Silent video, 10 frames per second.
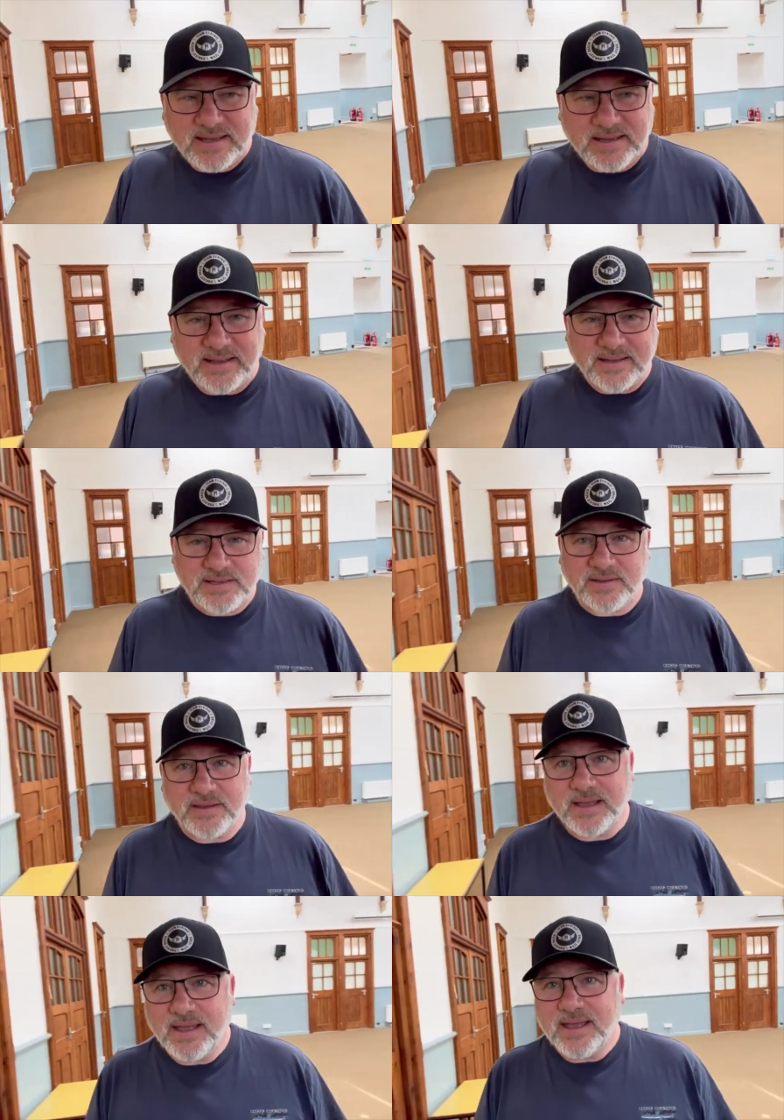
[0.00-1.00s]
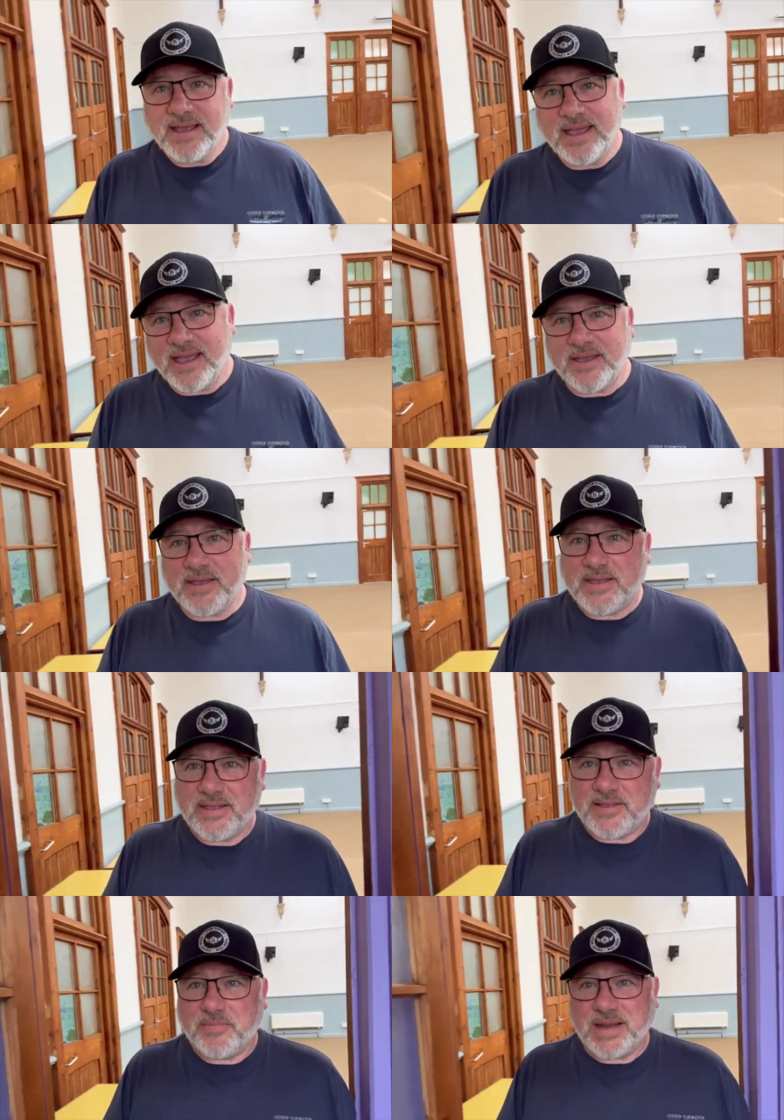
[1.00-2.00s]
And uh, so they, uh,
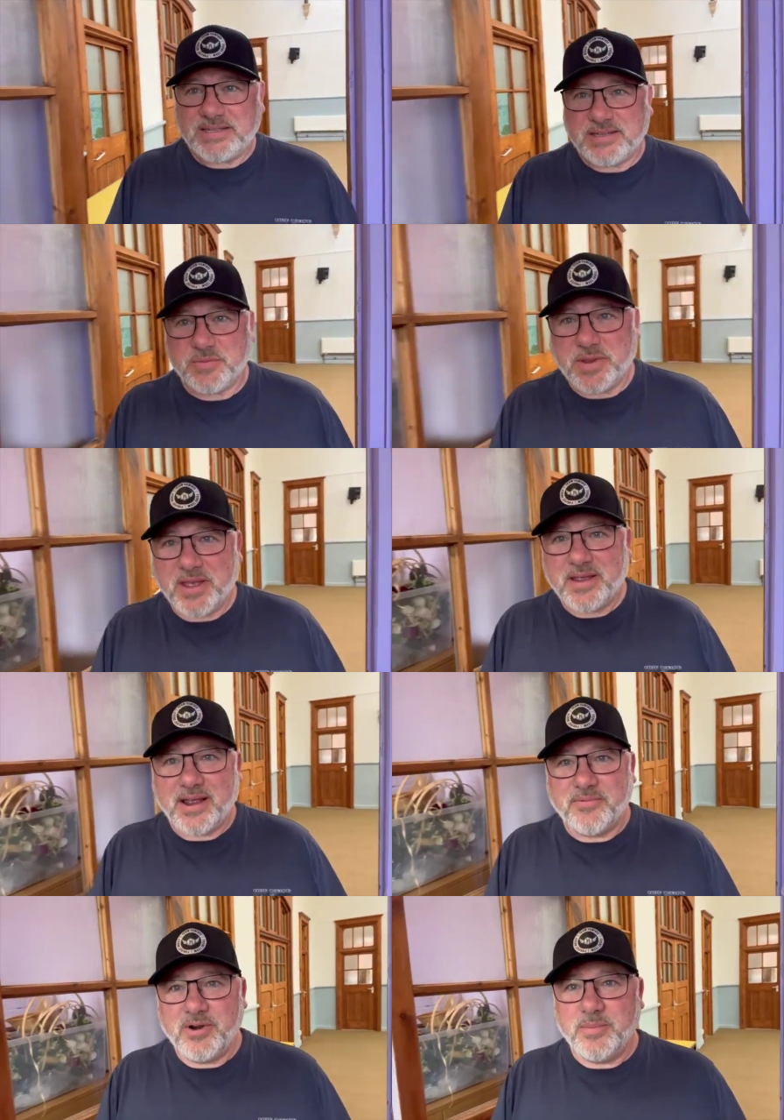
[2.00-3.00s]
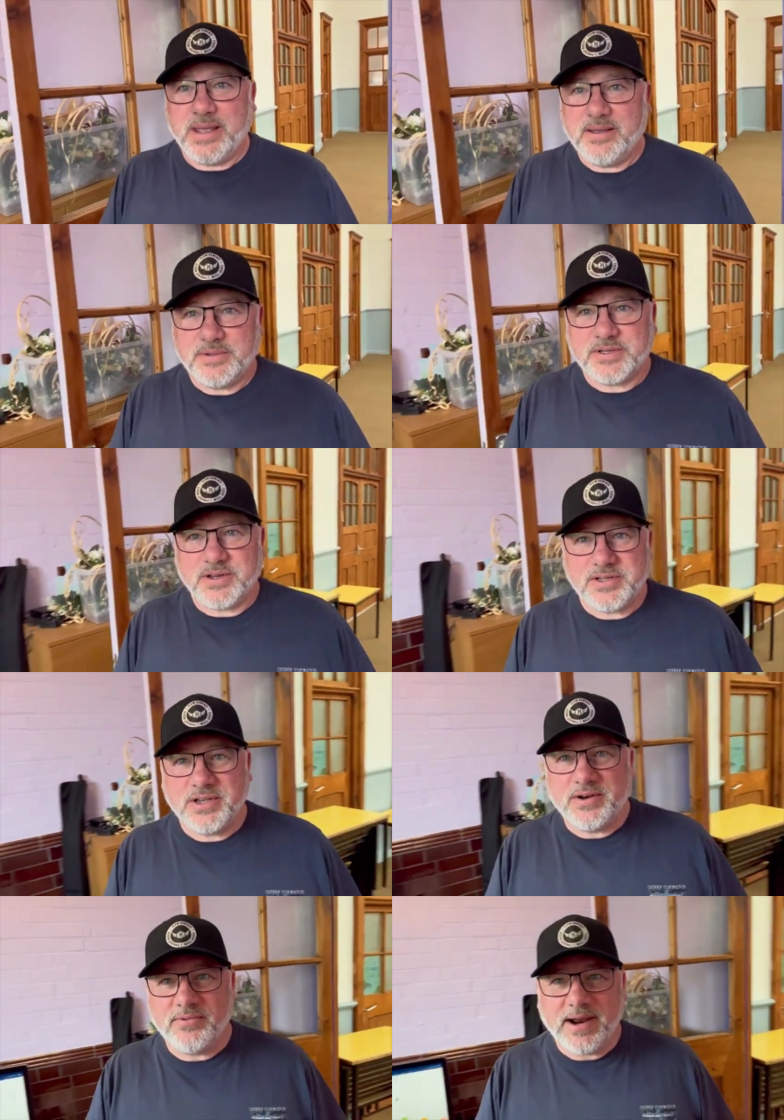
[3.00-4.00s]
they, blessed us with a, a, room here. I'm just gonna
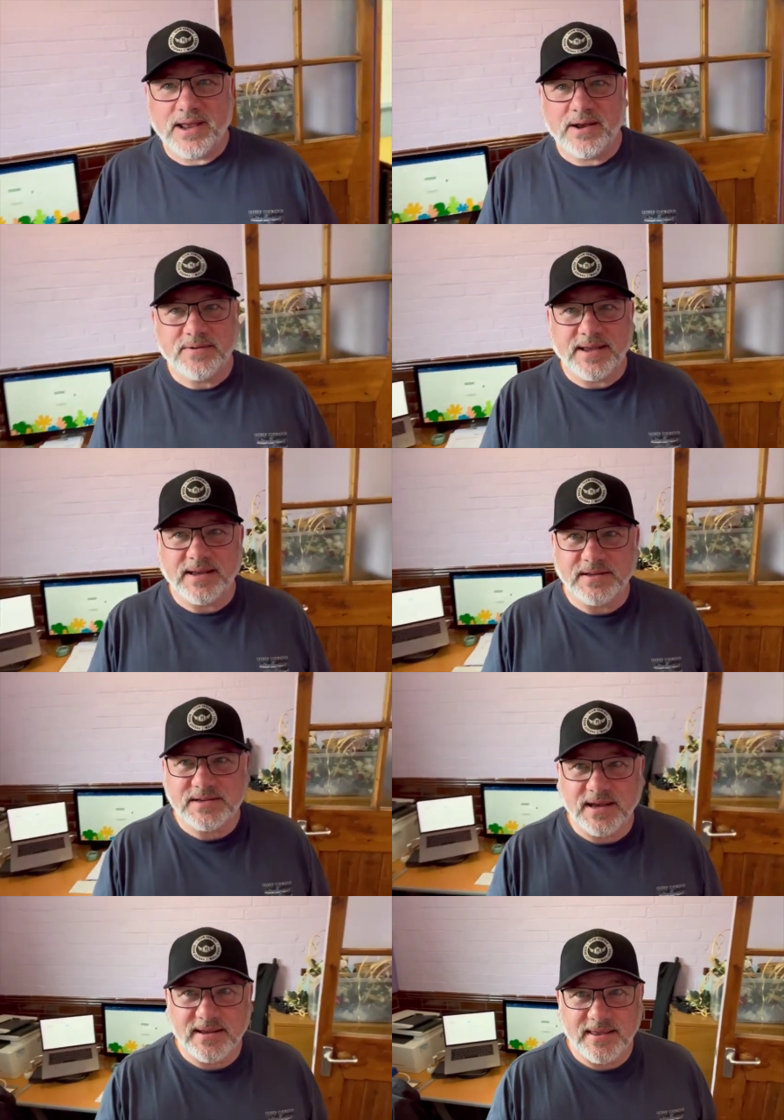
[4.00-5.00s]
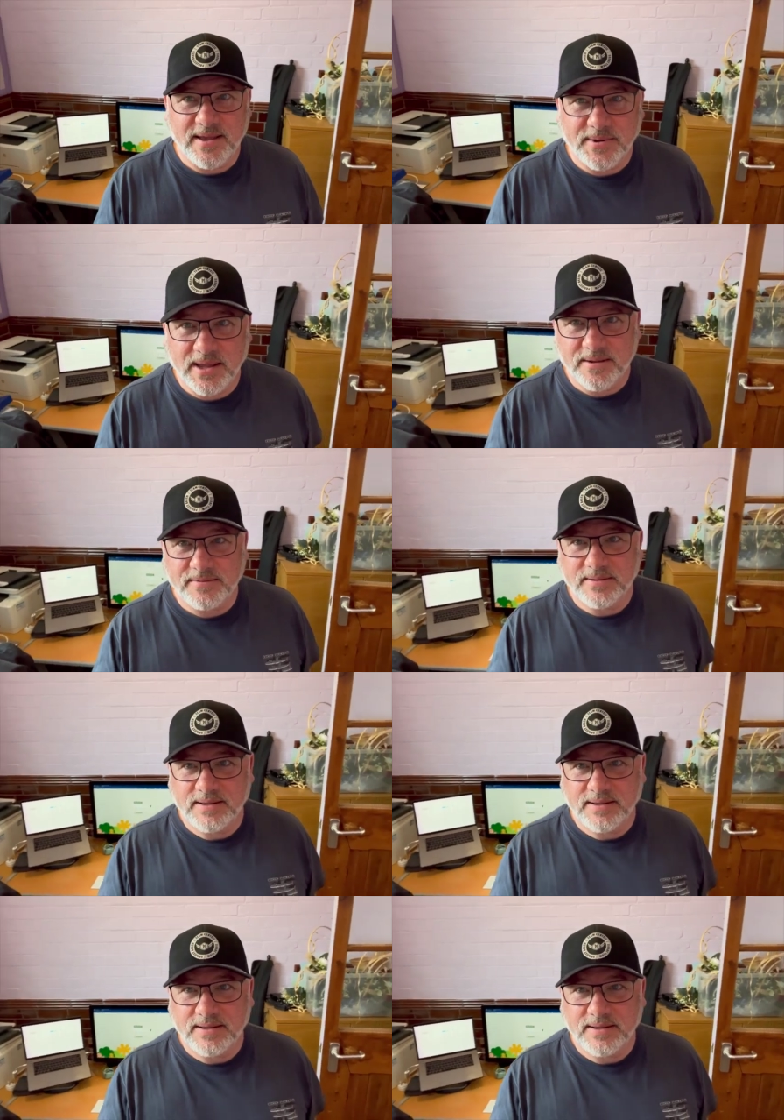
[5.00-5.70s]
turn around and say, there we go.